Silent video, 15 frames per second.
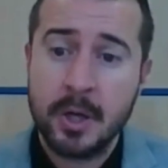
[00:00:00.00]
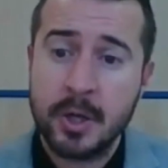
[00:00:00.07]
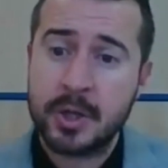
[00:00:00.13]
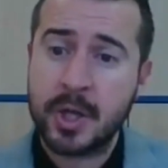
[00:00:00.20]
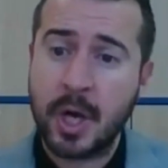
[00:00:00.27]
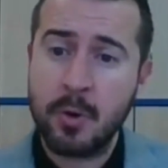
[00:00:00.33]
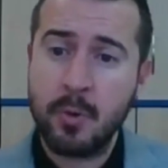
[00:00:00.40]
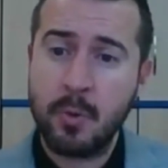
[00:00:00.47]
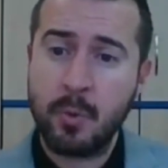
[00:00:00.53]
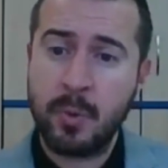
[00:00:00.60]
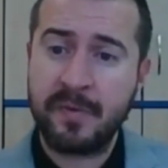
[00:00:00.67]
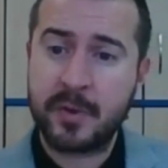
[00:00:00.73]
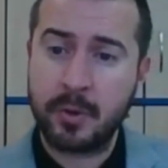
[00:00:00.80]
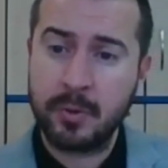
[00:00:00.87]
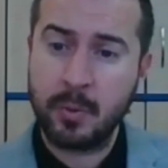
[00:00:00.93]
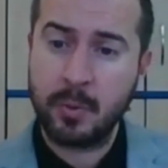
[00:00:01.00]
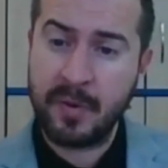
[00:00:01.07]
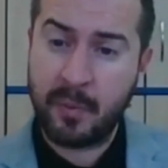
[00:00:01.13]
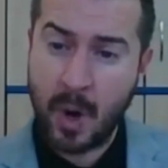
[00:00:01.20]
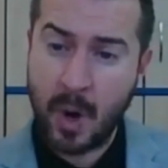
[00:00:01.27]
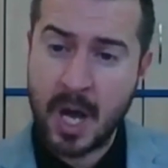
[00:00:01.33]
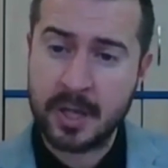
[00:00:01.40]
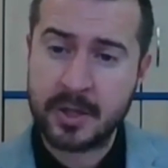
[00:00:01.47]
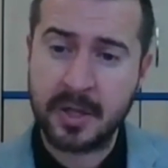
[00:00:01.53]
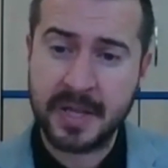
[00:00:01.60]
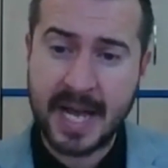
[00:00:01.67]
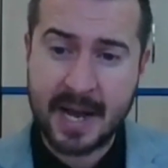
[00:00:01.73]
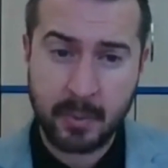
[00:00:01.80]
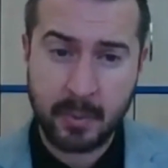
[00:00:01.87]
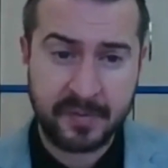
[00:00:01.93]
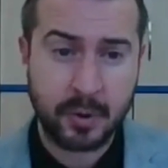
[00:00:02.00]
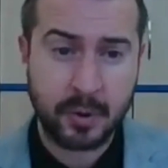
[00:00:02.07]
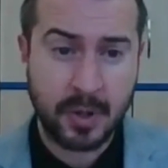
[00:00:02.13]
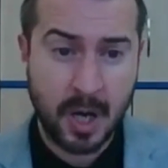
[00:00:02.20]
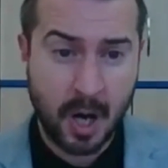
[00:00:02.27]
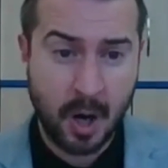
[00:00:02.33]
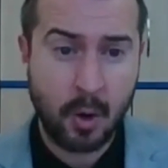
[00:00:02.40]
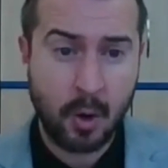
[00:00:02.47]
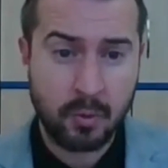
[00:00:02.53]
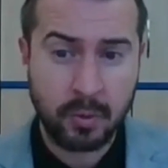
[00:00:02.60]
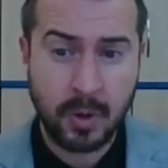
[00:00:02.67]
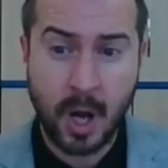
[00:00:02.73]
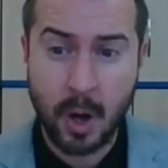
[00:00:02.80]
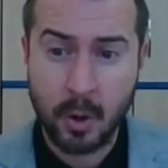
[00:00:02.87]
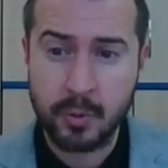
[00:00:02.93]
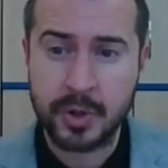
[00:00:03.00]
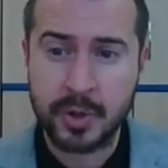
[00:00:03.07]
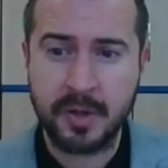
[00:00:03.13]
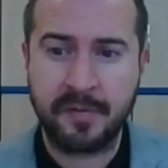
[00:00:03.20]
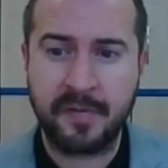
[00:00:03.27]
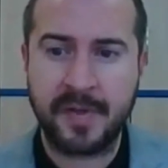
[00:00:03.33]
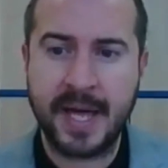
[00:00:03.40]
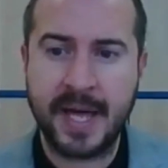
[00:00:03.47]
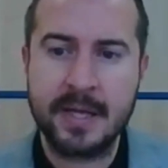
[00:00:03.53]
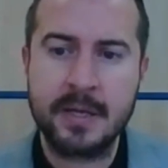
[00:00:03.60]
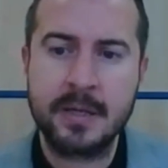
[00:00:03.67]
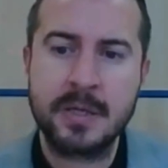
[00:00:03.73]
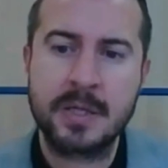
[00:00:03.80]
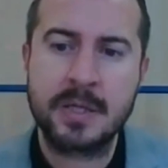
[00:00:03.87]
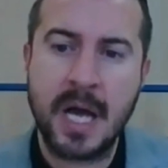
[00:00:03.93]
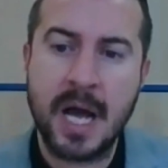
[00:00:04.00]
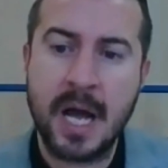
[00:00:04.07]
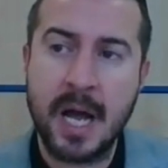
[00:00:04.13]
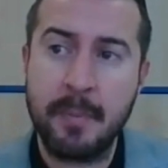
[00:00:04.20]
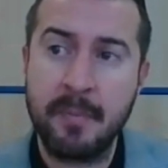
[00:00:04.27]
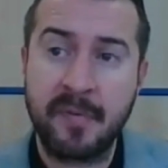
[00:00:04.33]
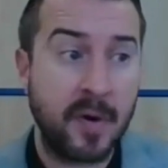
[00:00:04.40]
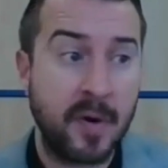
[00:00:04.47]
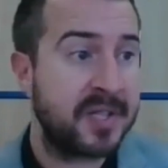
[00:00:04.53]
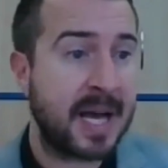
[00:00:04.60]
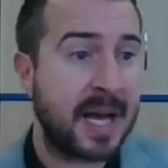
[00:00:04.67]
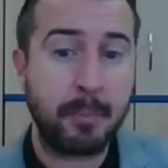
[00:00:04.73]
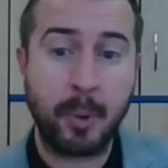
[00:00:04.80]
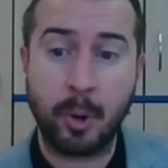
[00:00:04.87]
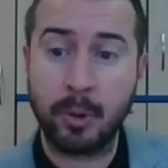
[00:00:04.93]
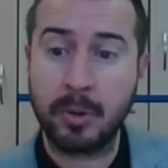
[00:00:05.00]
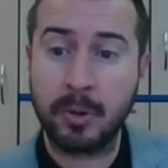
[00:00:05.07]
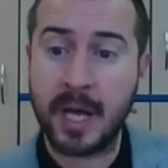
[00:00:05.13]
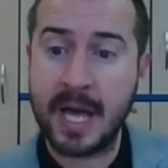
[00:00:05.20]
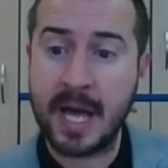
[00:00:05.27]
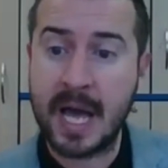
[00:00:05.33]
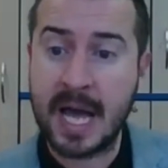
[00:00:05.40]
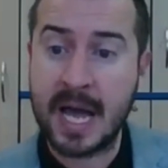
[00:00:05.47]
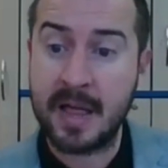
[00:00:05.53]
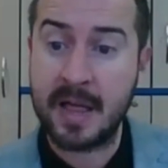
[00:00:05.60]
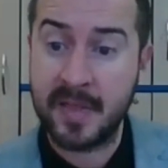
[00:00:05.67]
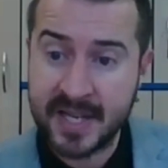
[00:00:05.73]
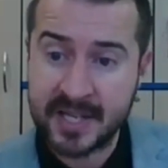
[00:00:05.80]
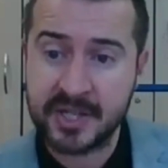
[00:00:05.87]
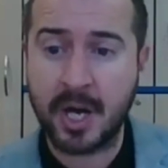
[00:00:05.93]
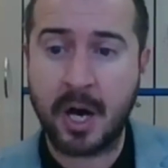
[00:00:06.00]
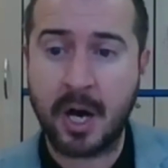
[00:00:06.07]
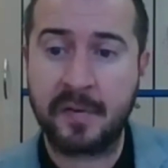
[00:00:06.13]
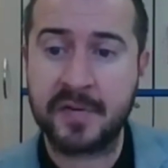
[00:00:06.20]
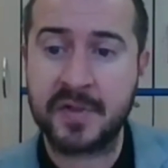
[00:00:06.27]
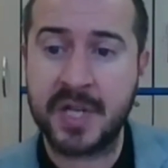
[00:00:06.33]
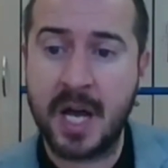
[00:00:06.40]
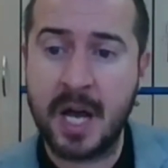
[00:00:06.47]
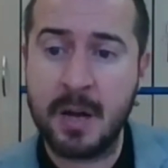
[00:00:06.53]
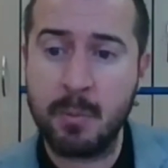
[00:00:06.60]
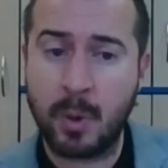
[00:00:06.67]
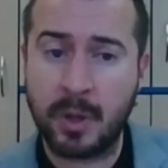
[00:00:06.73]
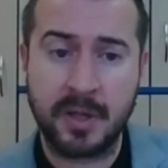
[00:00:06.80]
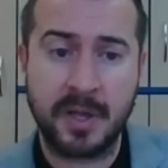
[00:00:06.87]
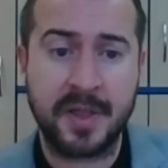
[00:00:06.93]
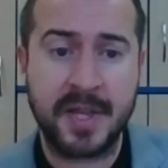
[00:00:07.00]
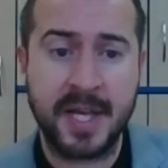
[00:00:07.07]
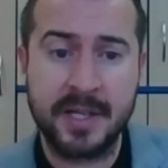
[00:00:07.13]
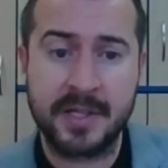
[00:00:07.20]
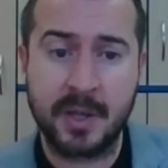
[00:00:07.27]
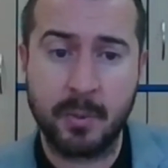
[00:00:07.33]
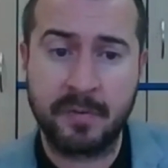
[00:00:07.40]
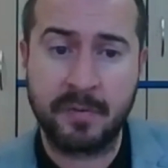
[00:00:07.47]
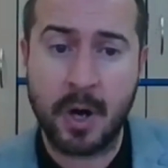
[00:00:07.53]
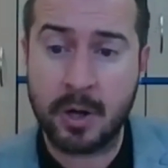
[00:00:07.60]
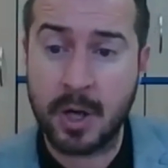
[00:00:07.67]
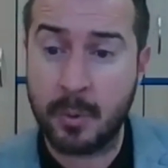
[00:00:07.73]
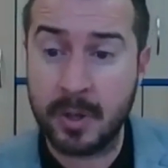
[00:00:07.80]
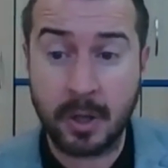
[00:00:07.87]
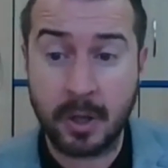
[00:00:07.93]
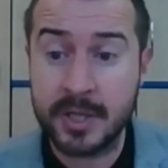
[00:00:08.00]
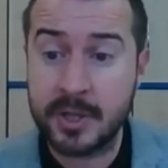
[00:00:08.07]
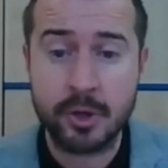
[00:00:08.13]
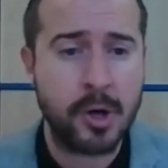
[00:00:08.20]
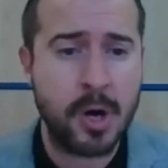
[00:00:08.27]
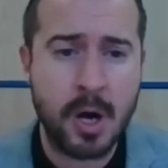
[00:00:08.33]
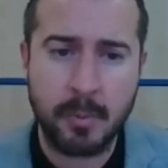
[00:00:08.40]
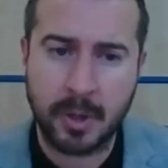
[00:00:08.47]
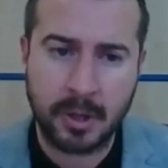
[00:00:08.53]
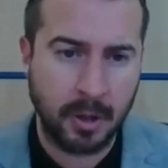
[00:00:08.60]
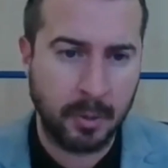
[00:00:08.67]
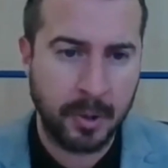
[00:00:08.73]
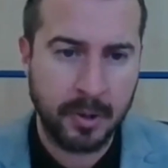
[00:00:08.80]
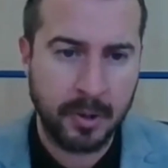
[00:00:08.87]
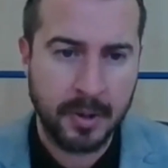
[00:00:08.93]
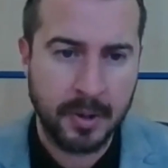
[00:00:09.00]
So we've worked on that, and we've done a whole host of things. For example, this half term, one of the things that we've got going on is a drama club.